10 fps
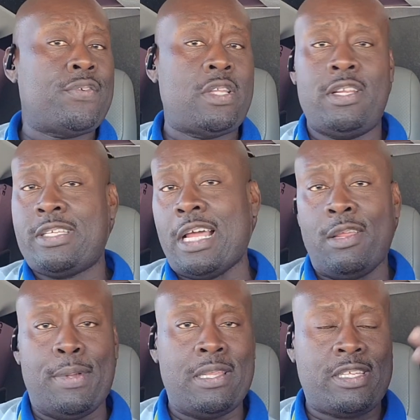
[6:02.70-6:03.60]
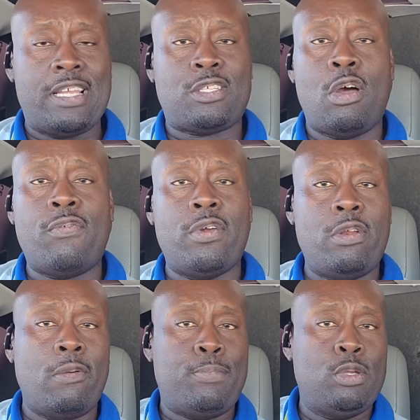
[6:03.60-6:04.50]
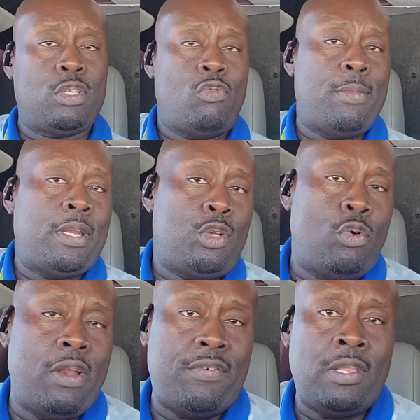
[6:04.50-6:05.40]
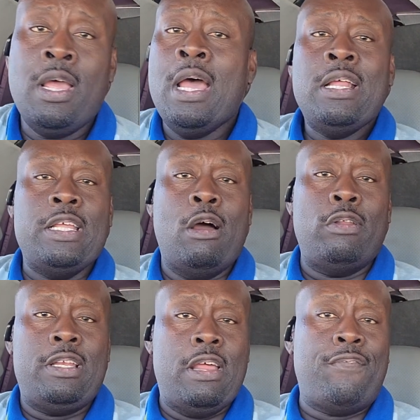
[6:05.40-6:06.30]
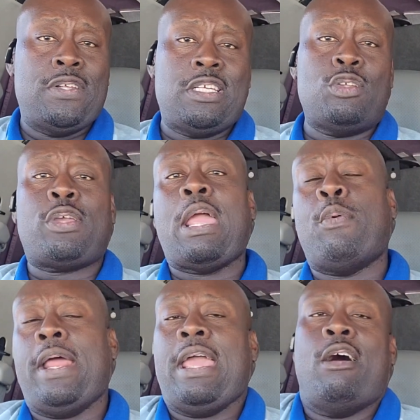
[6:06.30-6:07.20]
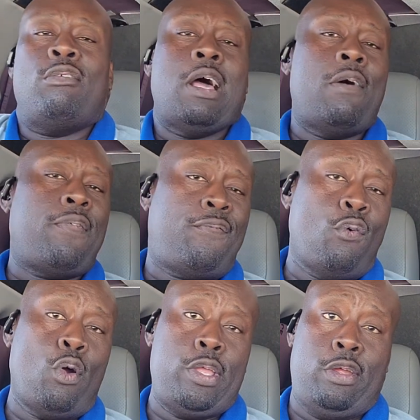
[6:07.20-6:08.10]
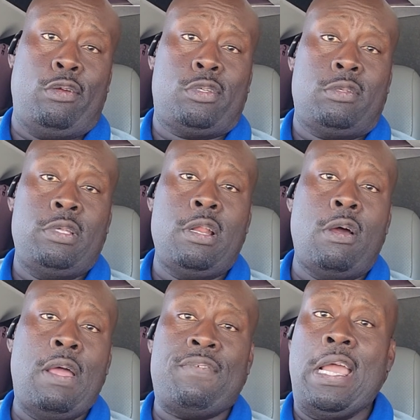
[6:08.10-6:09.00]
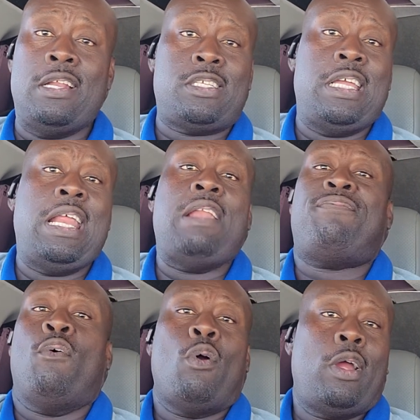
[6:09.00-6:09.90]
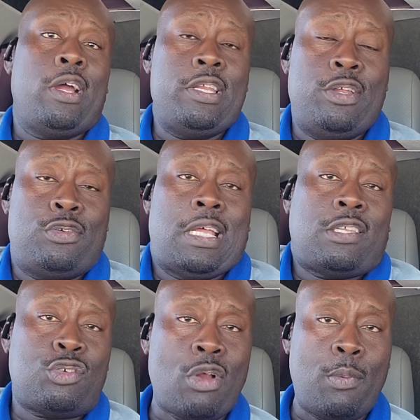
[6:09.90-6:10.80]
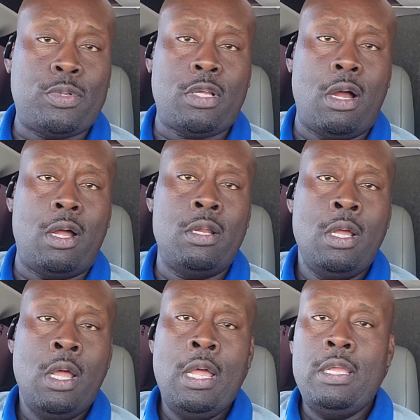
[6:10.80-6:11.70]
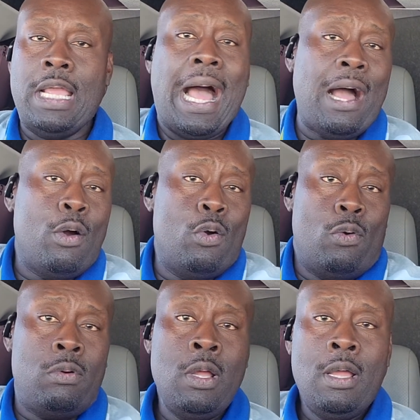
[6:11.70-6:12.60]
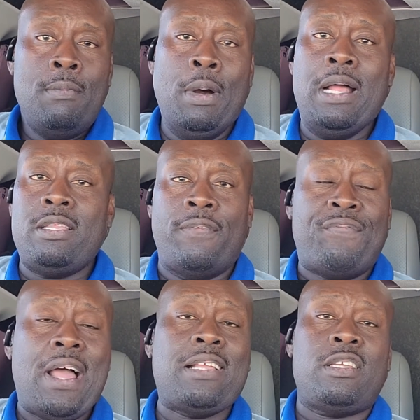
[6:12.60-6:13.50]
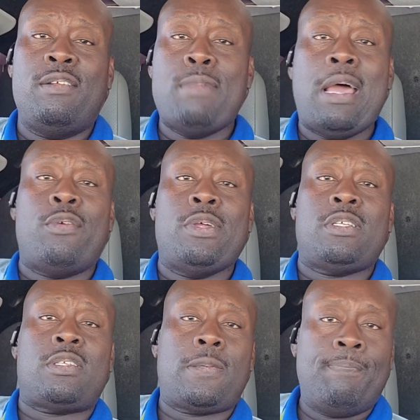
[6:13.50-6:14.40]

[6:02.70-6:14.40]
and the Taliban takes over and they're abusing women and doing everything. The only difference is, okay, well, they held out for 4 years. Afghanistan had 4 good years after Trump was gone. Yahoo! But the fact of the matter is,